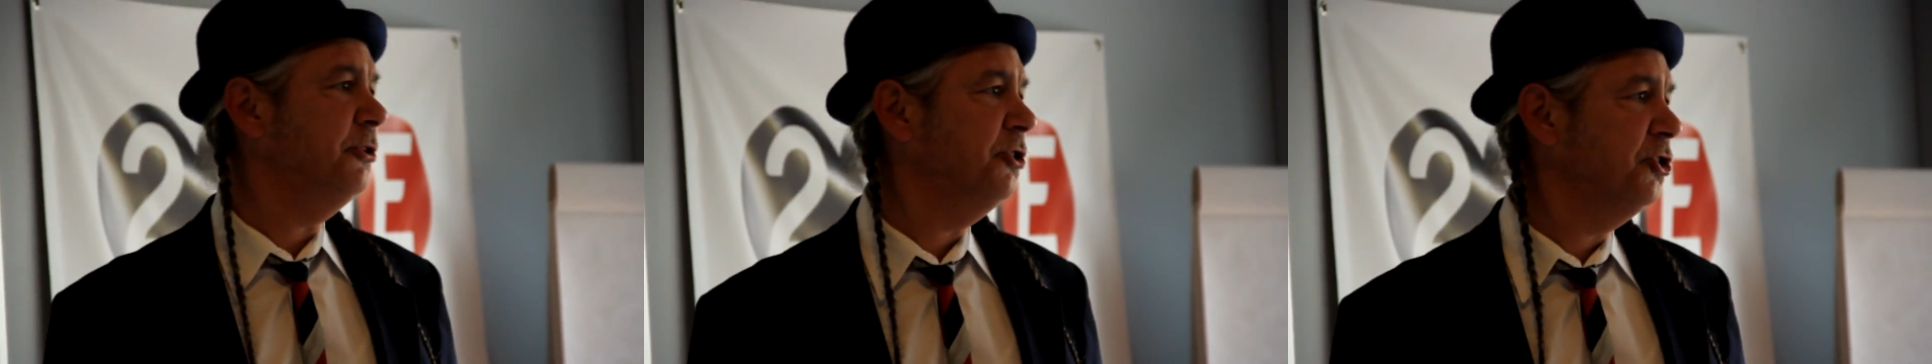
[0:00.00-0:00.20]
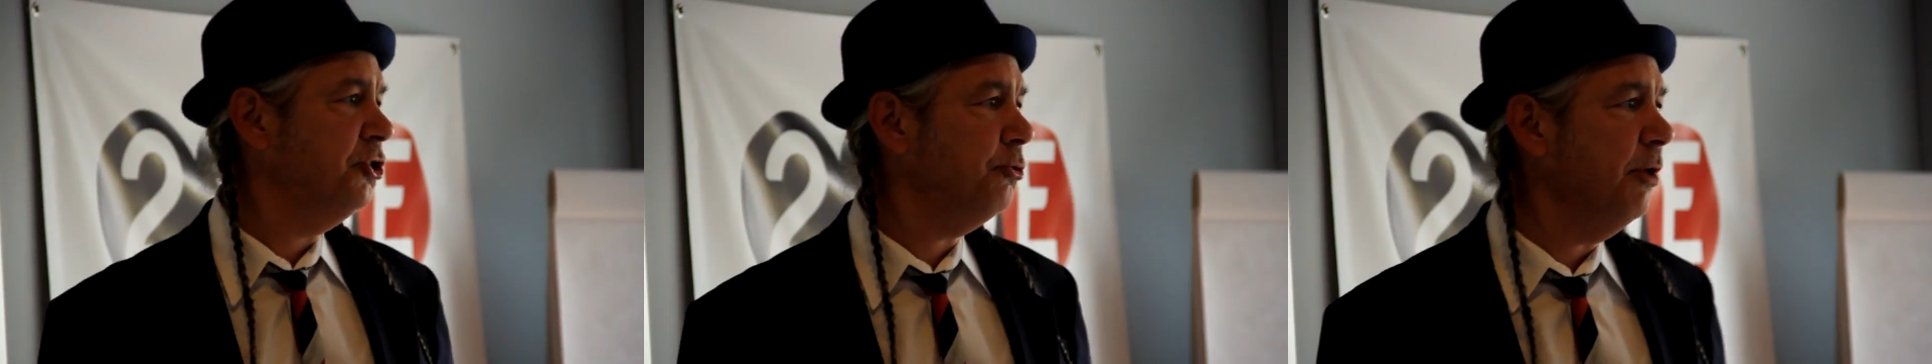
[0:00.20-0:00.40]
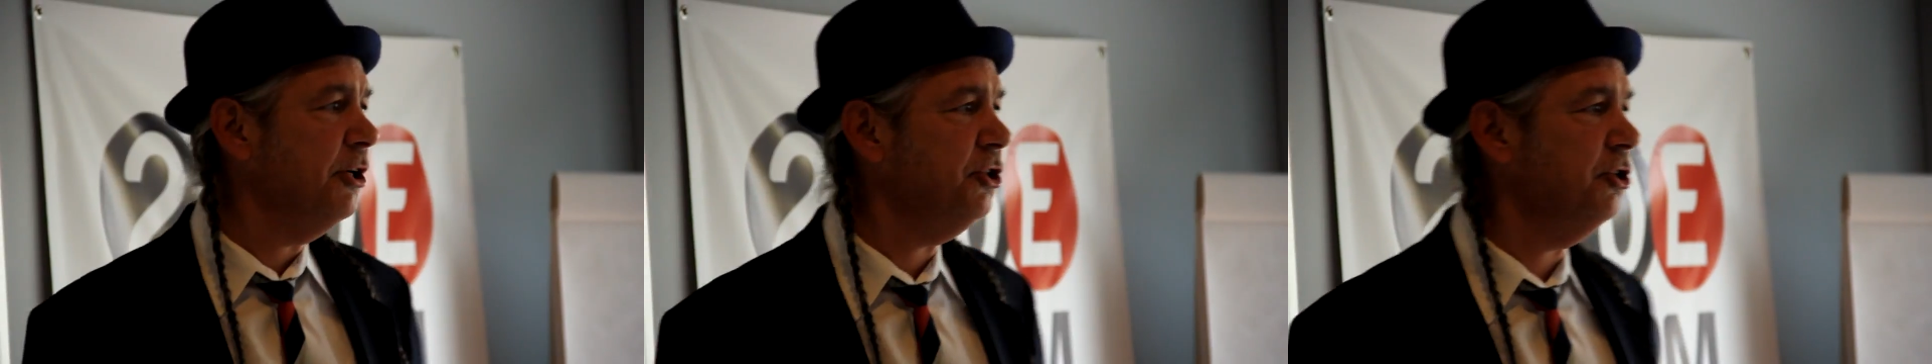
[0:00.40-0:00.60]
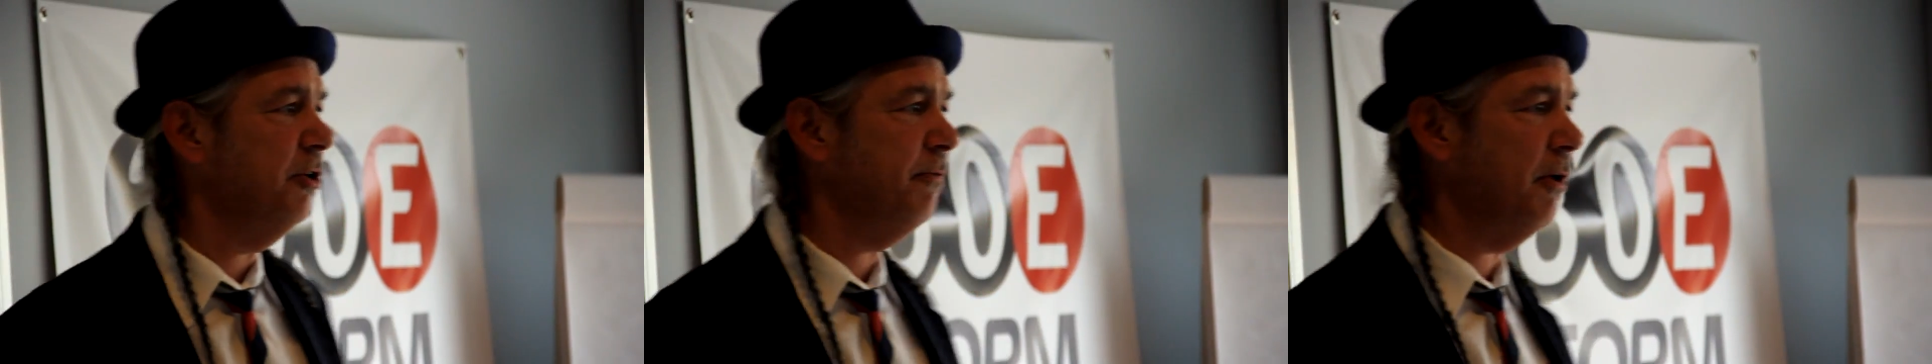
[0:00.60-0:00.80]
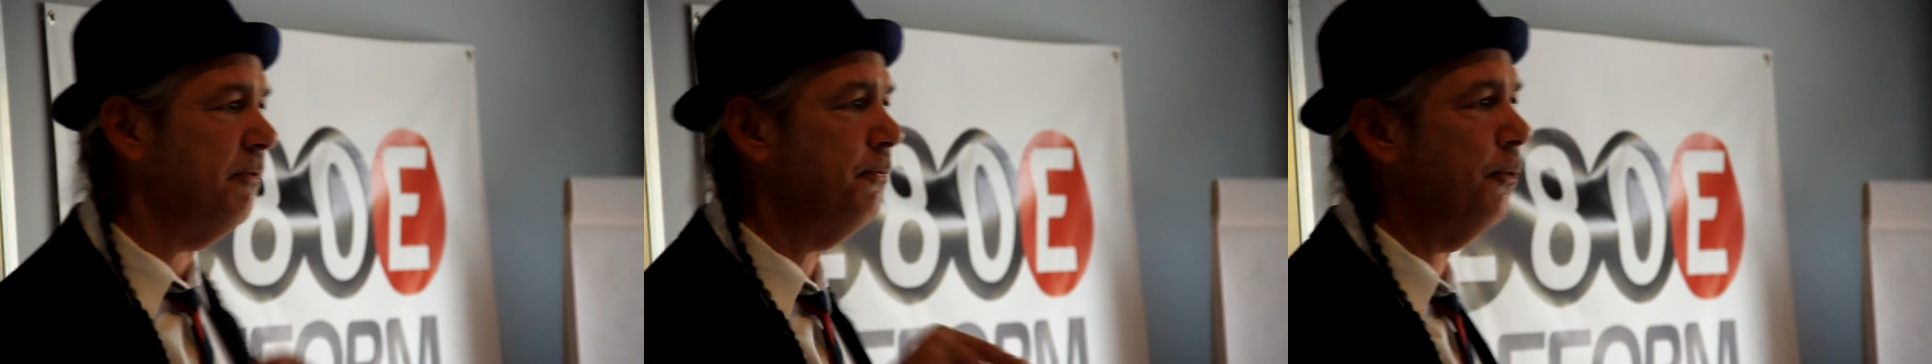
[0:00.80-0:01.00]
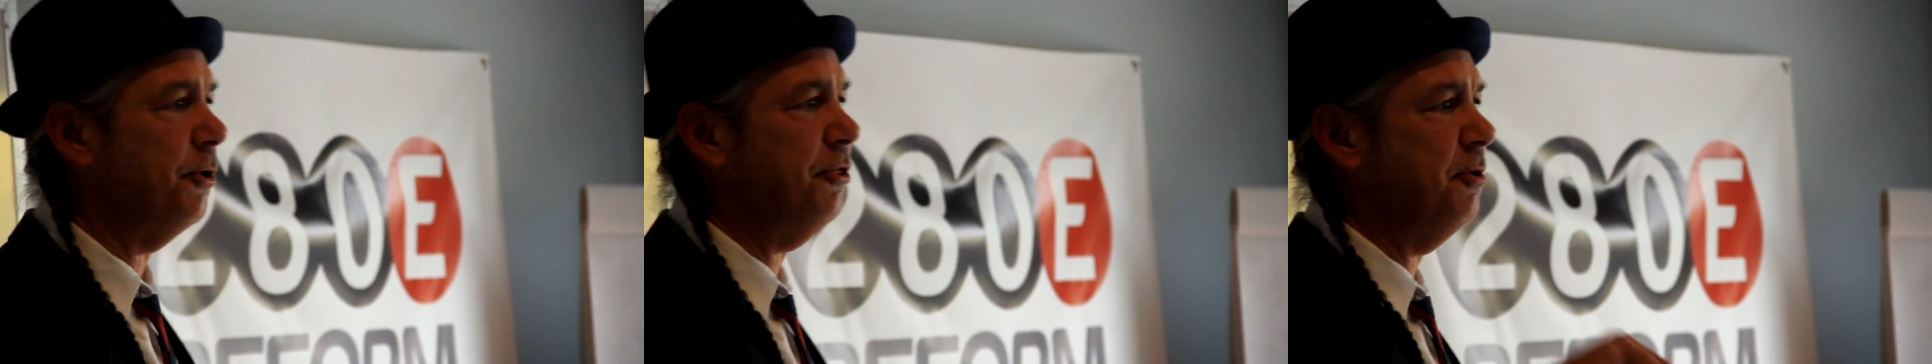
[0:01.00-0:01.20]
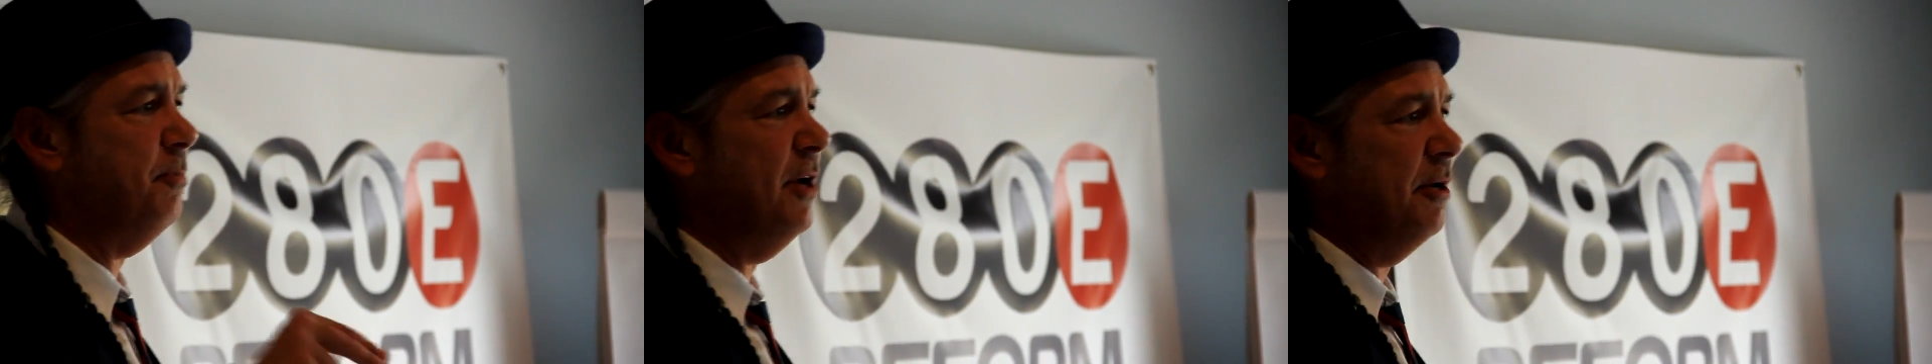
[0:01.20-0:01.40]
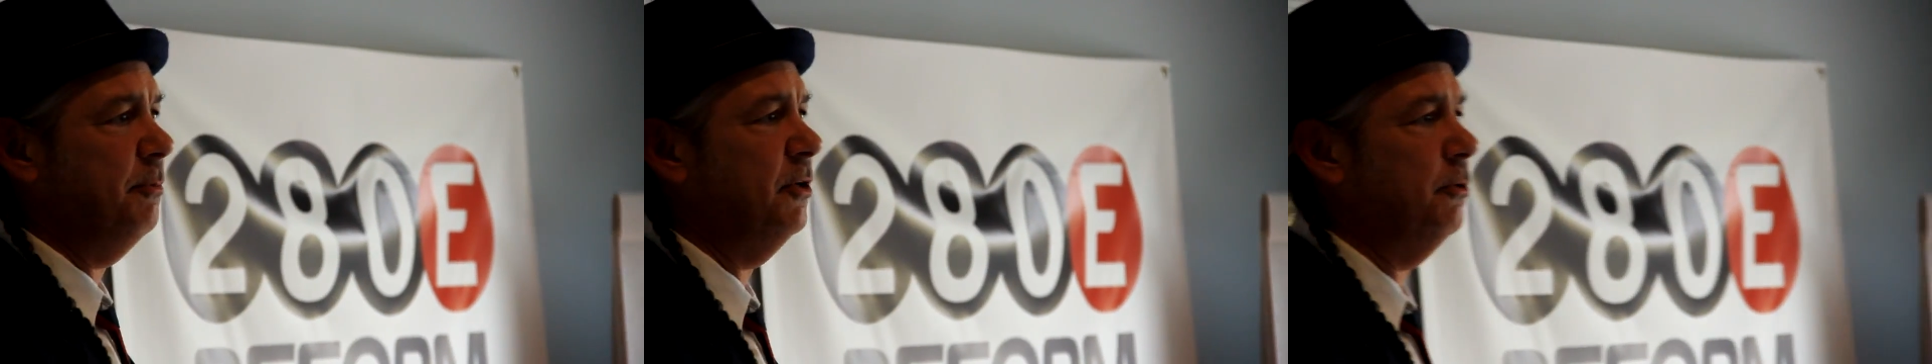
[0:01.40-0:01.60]
the destruction of our Fourth
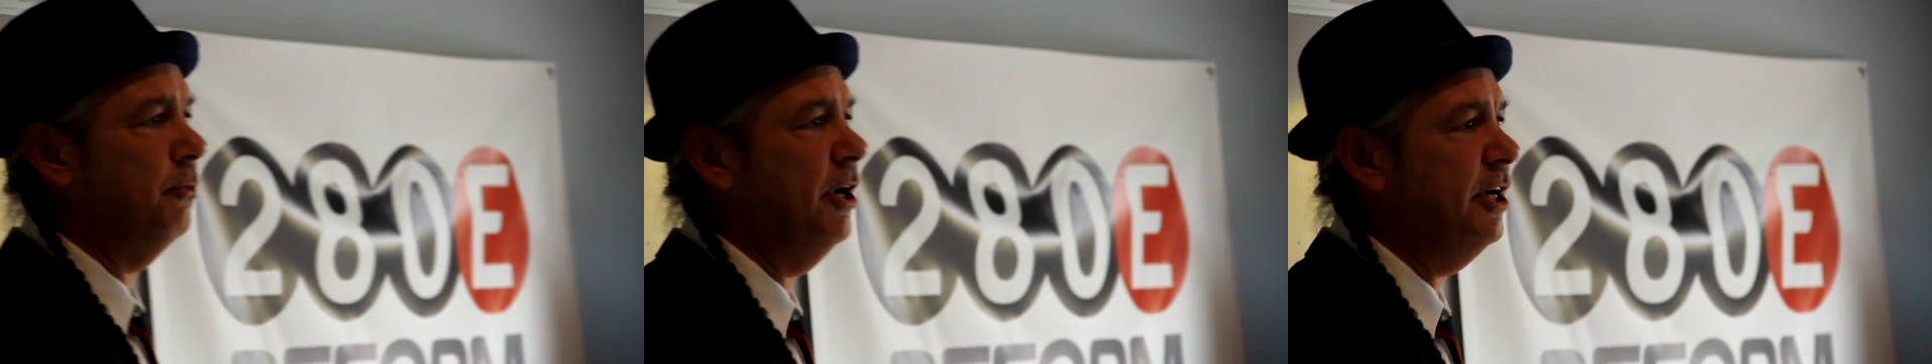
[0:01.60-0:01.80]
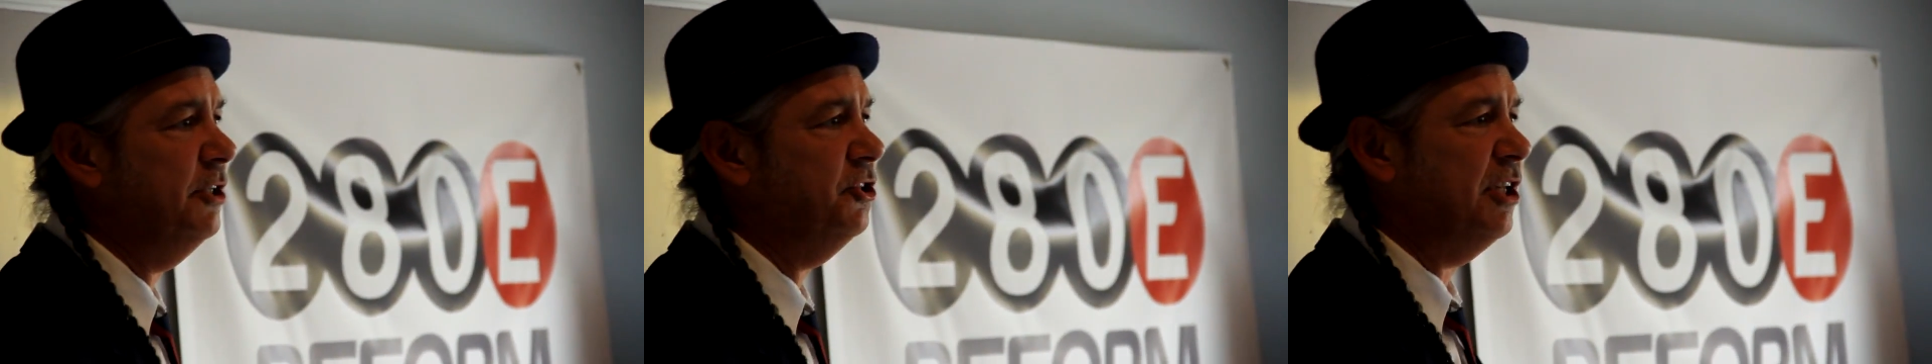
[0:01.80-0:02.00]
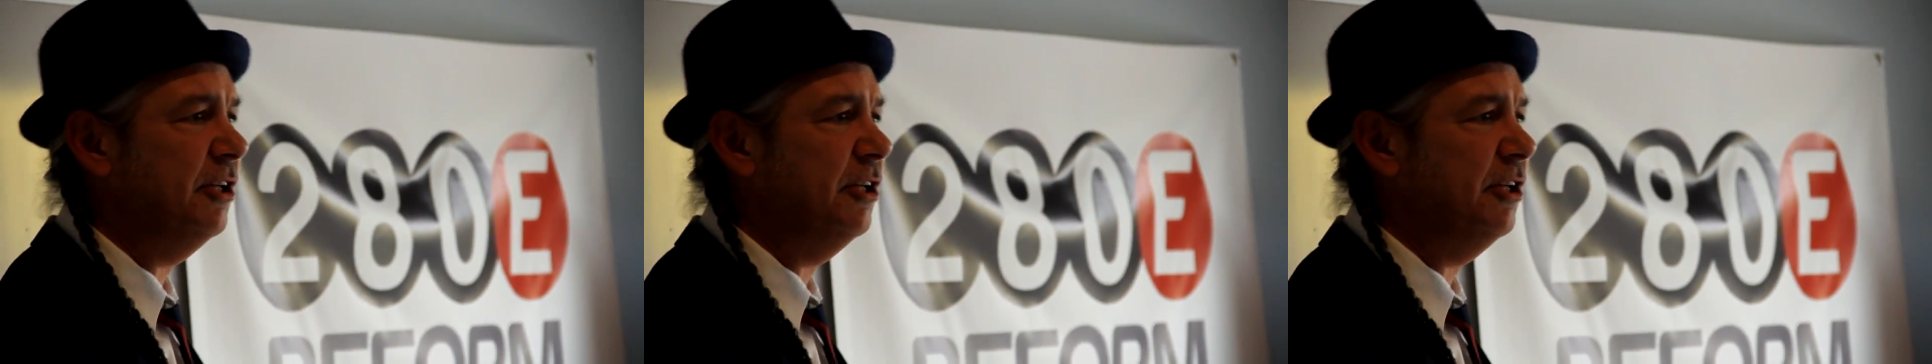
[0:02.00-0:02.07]
Amendment rights.